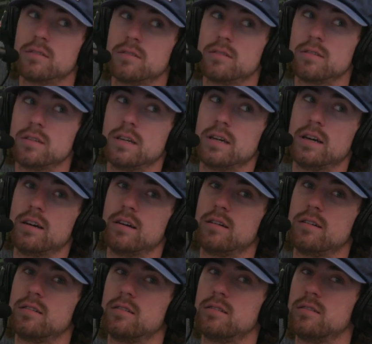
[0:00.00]
appreciated yeah.
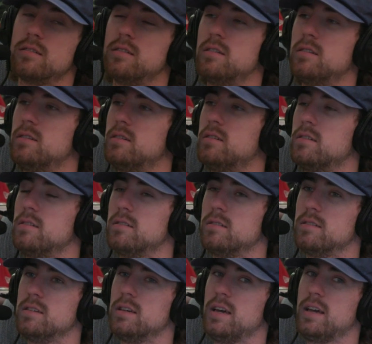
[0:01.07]
having Maddie
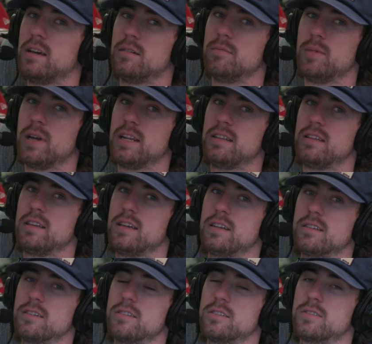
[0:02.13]
D. Yeah, Maddie after, D
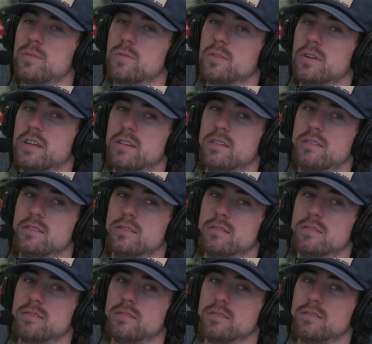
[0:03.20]
had a good story. Uh, the
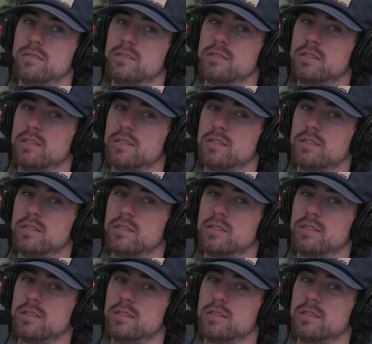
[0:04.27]
Bristol.